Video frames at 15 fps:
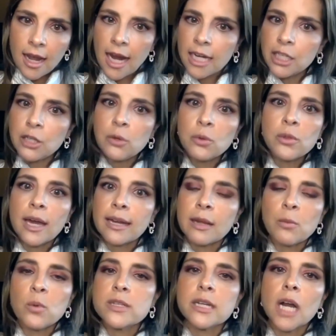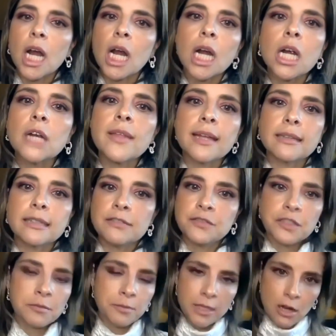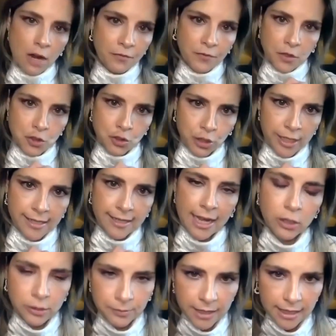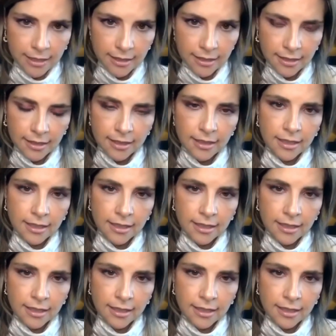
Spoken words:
I knew that it wasn't her that lifted me off the street and held me.